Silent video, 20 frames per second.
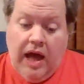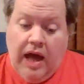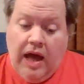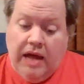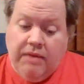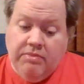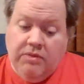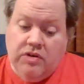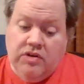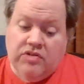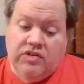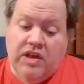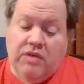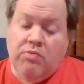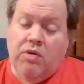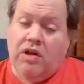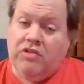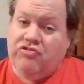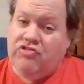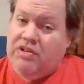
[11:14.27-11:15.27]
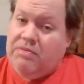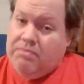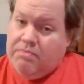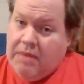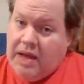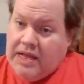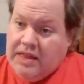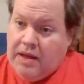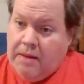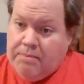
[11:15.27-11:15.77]
I'm going to say, well, she
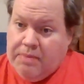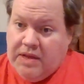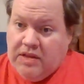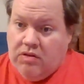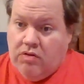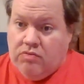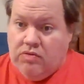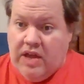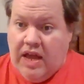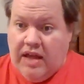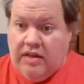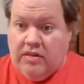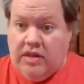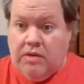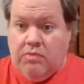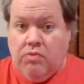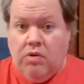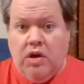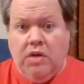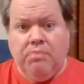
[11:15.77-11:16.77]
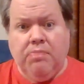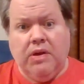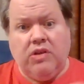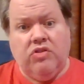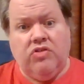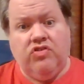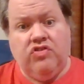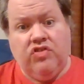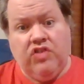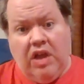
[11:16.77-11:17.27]
might not be no Natalie Wood,
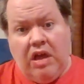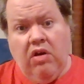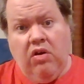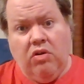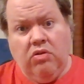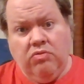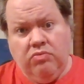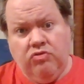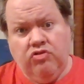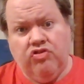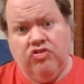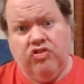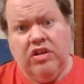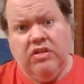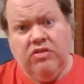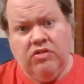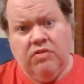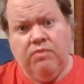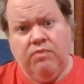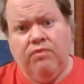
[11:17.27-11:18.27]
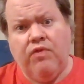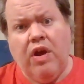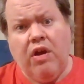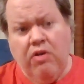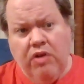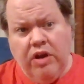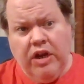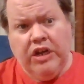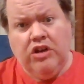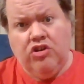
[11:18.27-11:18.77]
but still, she's
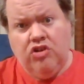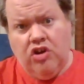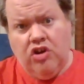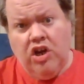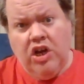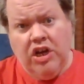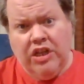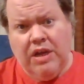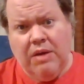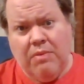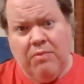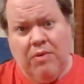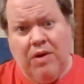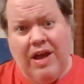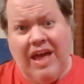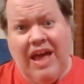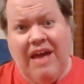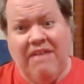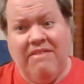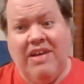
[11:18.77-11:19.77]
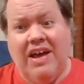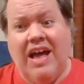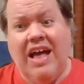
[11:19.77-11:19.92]
very good in Miami.